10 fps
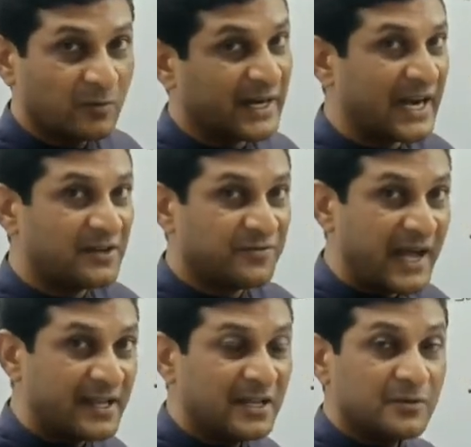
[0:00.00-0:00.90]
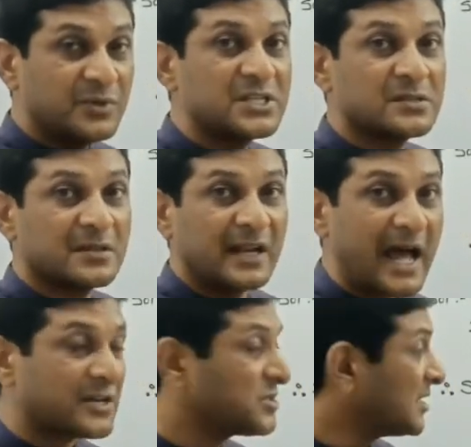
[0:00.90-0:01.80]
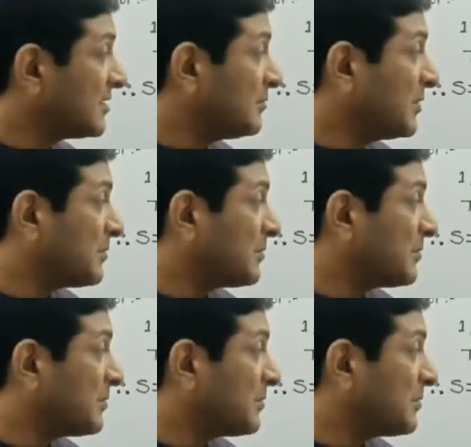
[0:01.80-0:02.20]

1 and 5. which is the larger number?